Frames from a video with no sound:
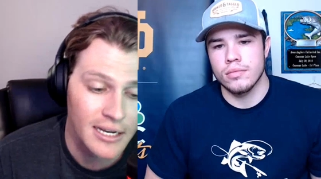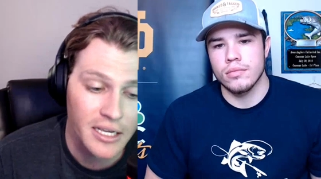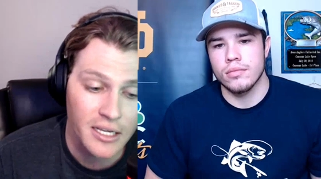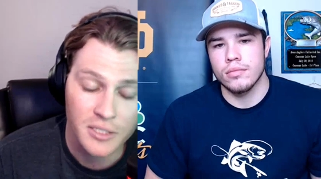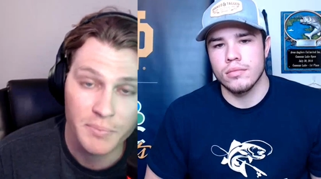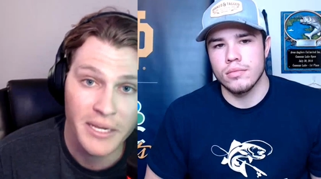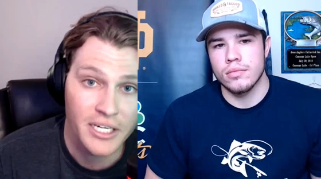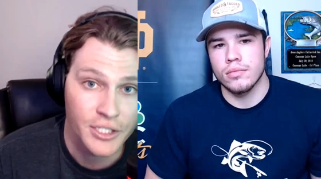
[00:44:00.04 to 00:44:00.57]

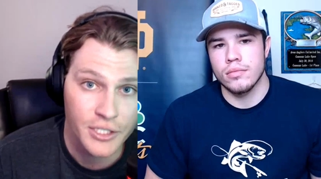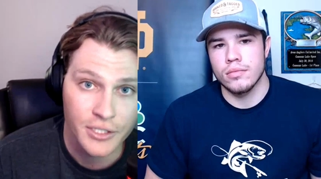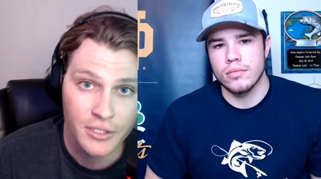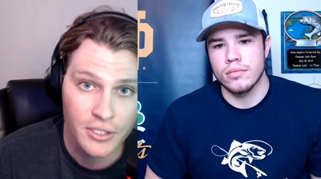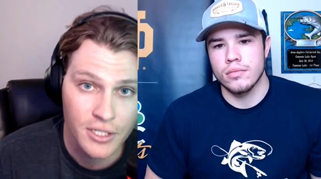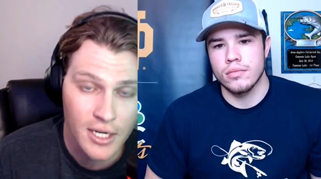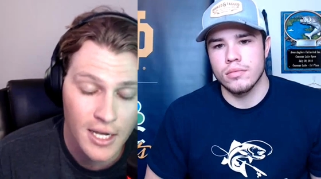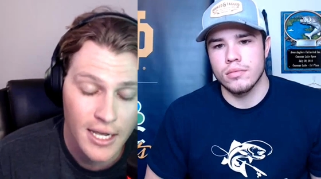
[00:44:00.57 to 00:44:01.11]
Speaker 1: sending us
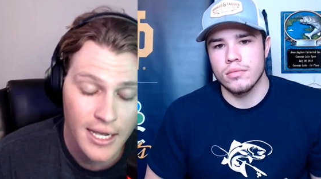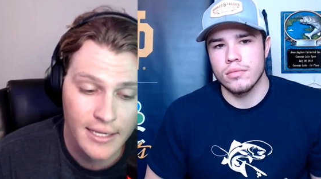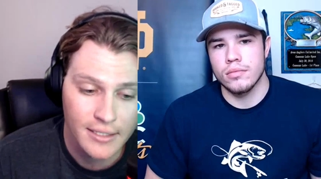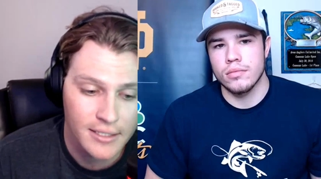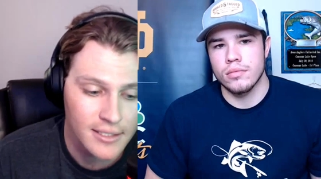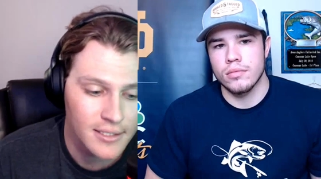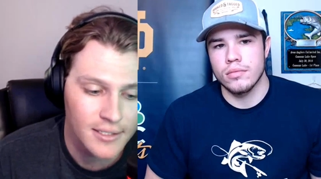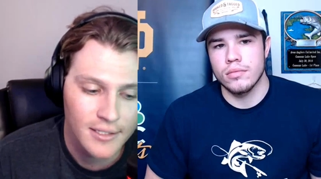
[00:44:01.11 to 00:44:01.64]
pictures.
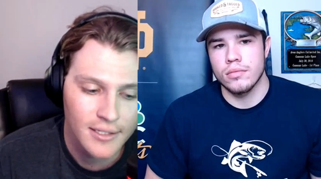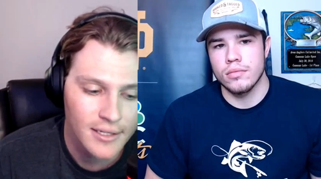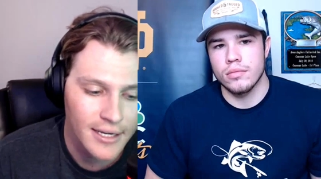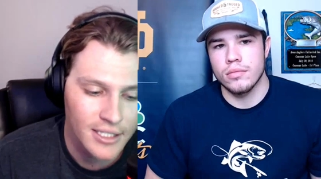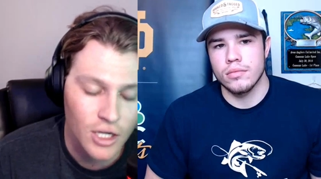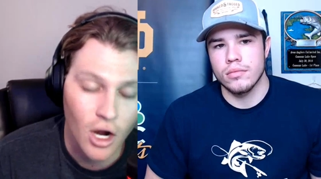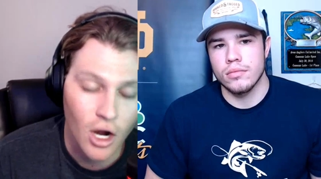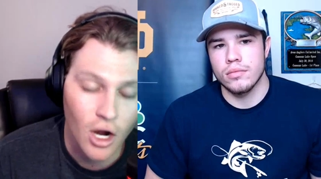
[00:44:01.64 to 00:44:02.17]
It's
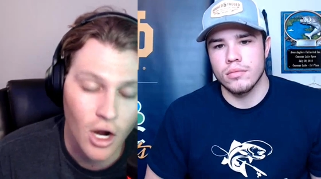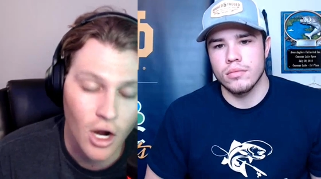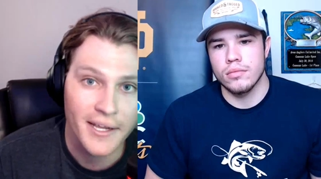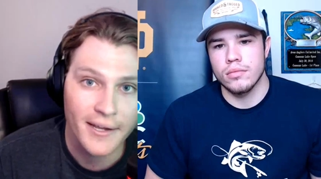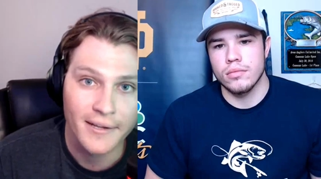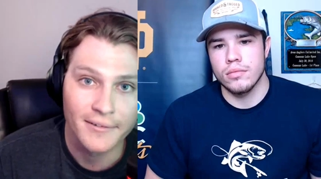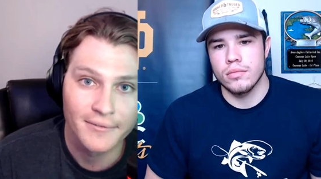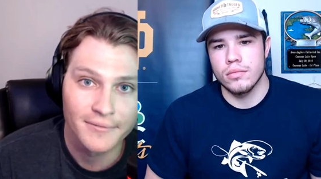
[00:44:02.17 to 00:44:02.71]
it's
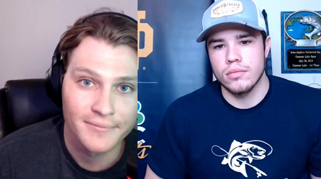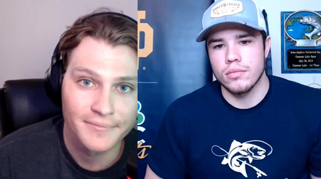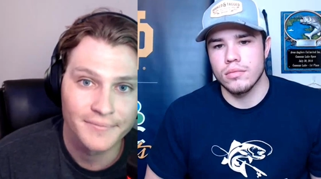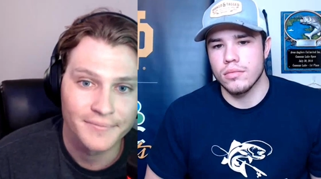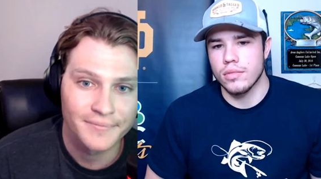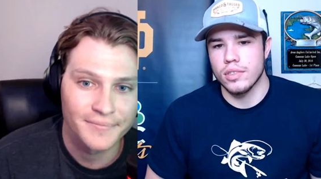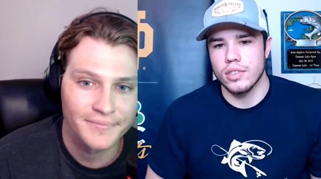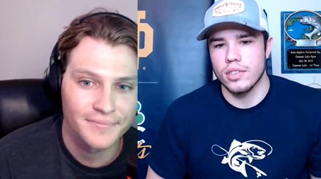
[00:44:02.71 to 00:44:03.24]
heartbreaking.
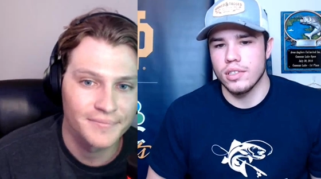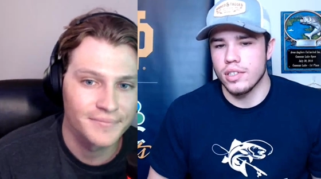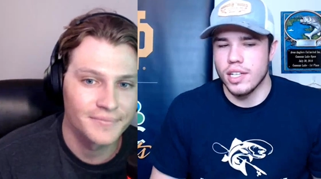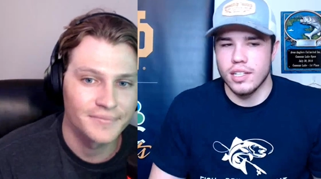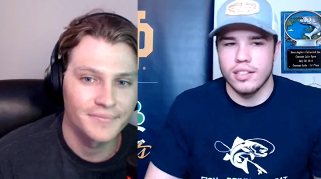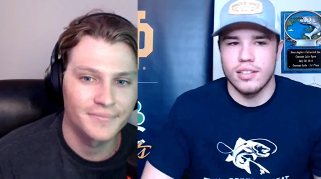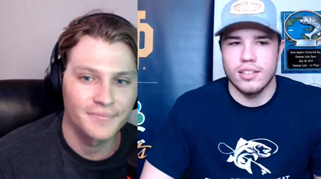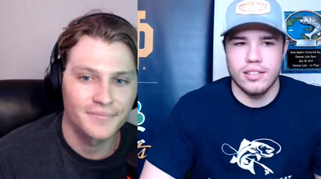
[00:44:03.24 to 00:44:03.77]

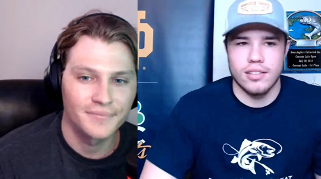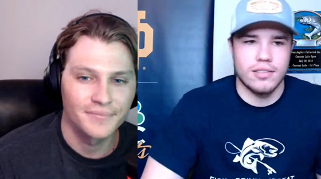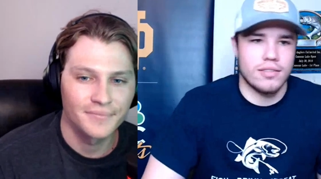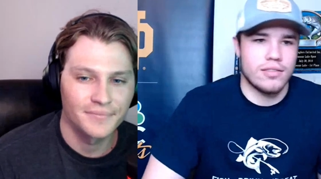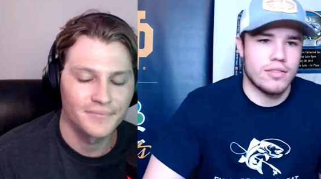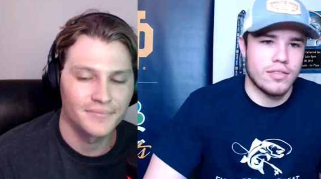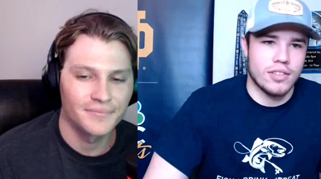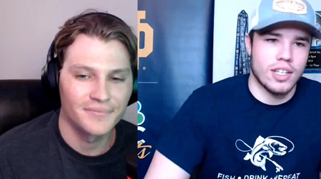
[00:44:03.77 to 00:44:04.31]
Speaker 2: That's
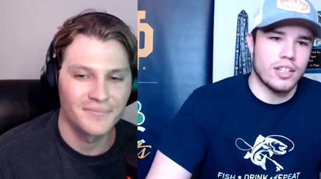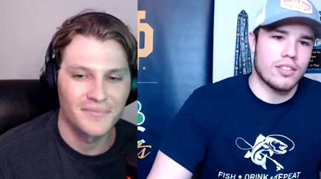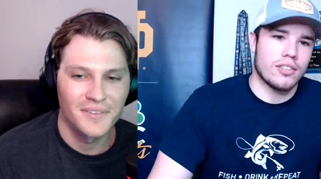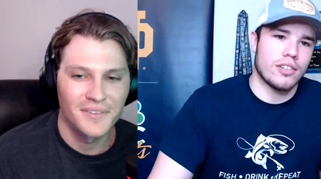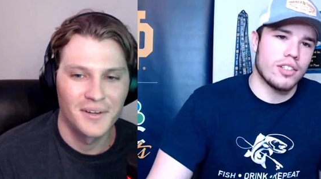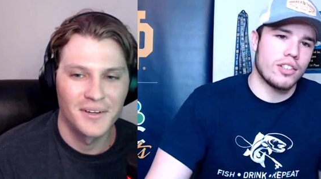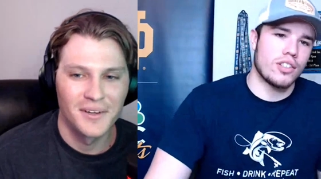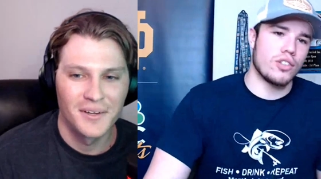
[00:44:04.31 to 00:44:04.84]

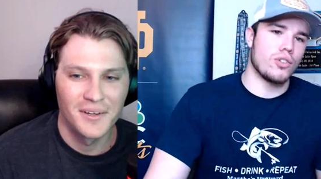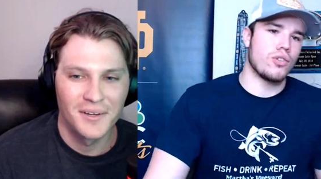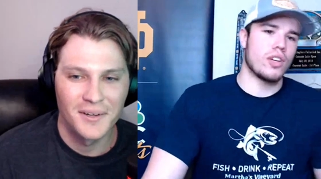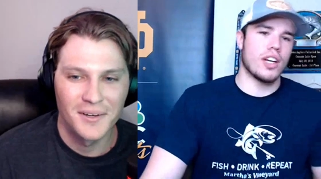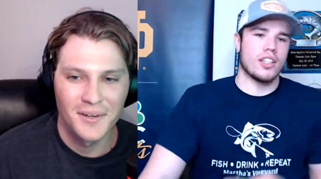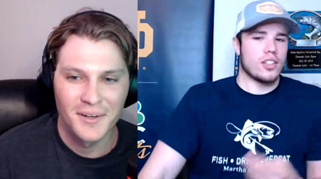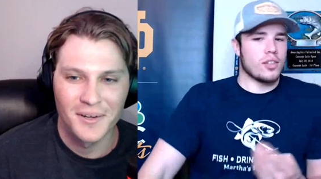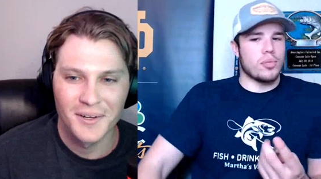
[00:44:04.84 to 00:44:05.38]
that's great. Do
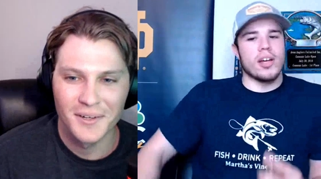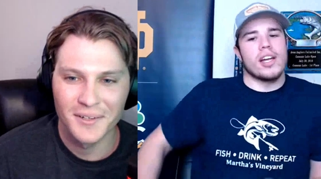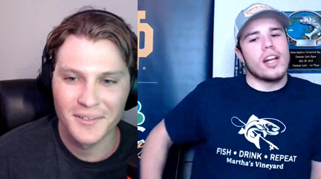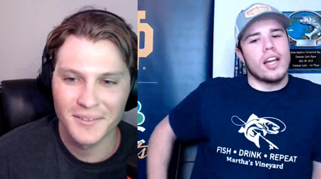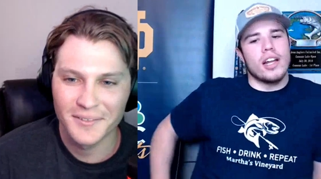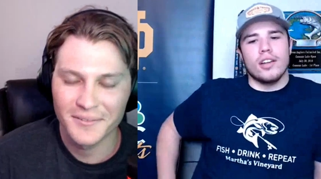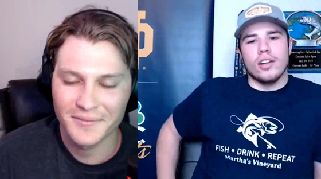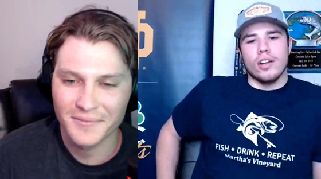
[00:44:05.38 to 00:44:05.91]
you guys
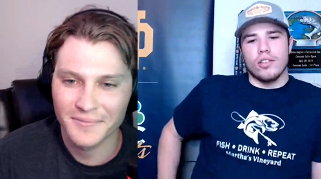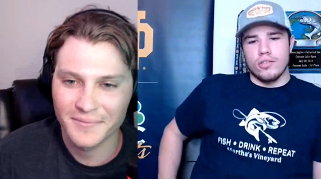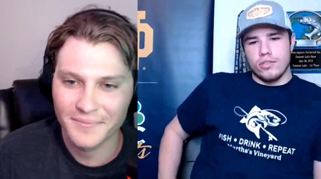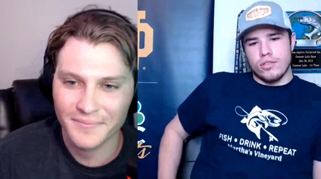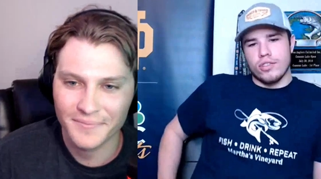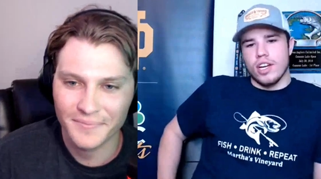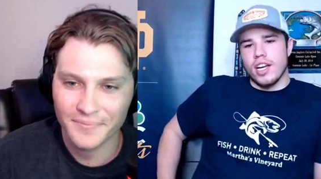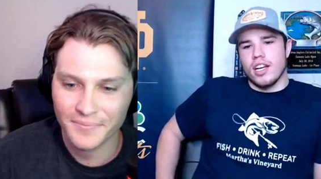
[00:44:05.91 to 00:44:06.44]
plan on you
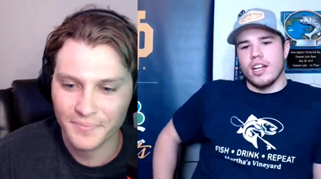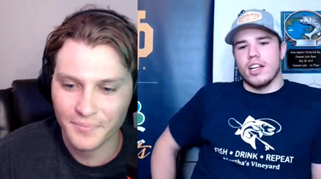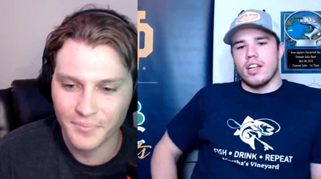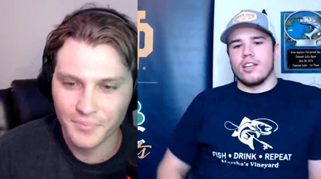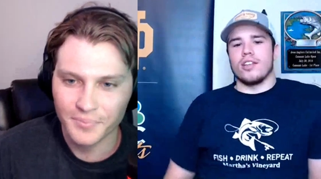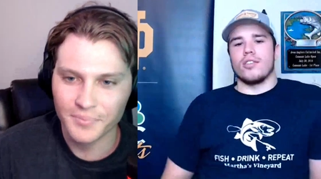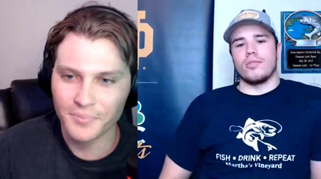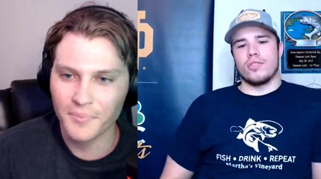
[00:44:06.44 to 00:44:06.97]
know trying
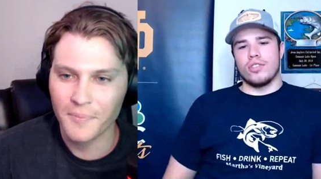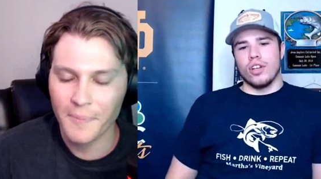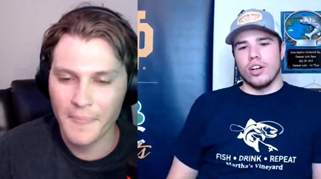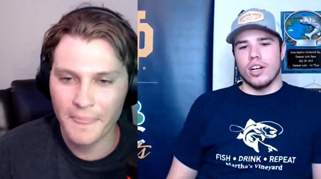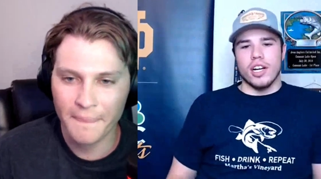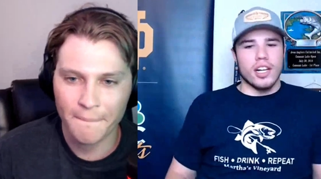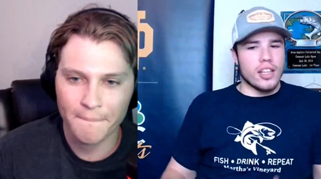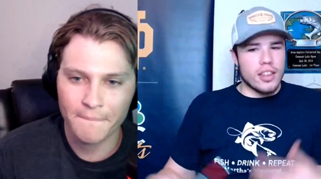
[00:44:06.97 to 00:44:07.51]
to you know
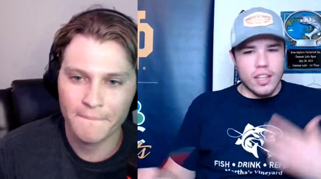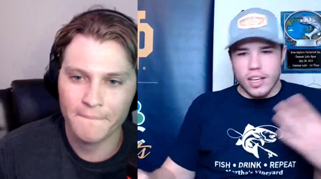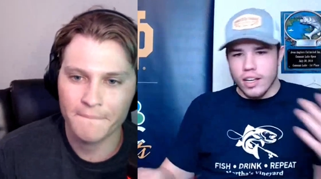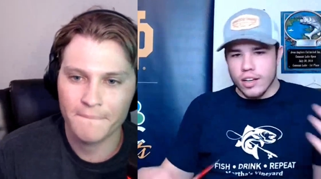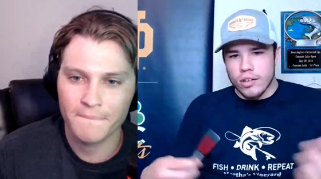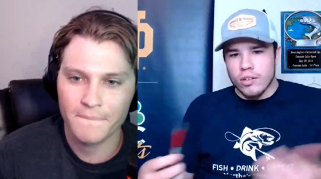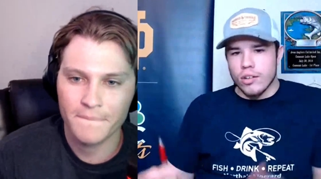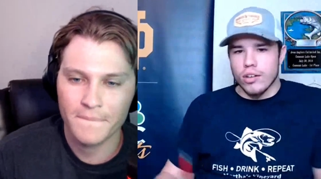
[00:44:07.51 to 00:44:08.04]
start
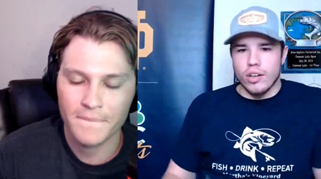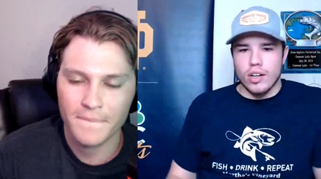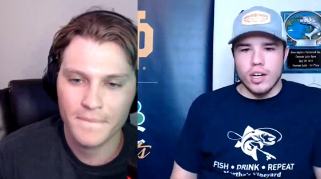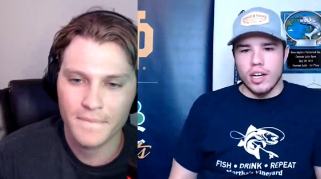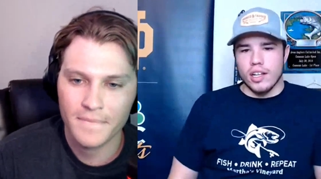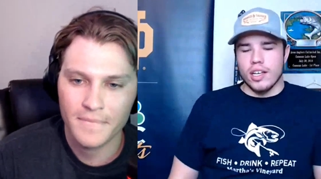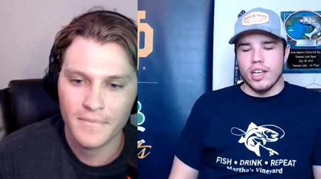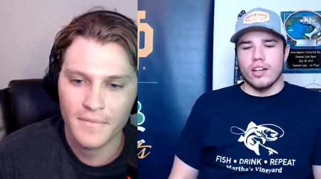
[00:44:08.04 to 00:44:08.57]
anything
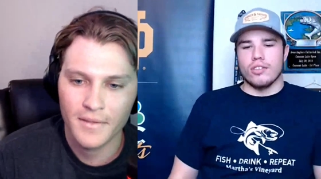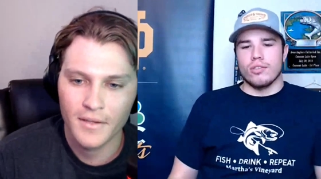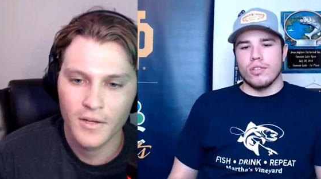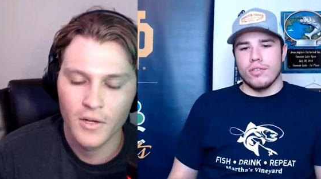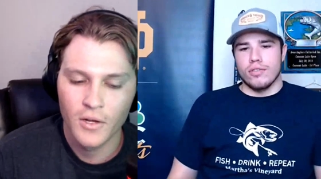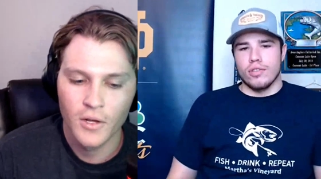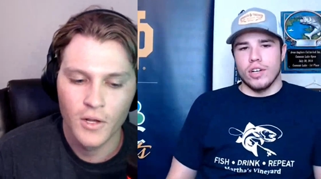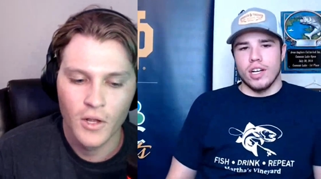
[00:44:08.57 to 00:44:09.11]
or any kind of
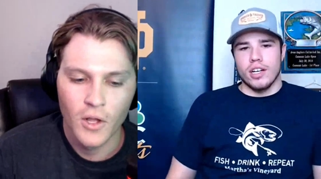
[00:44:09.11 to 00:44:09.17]
sort of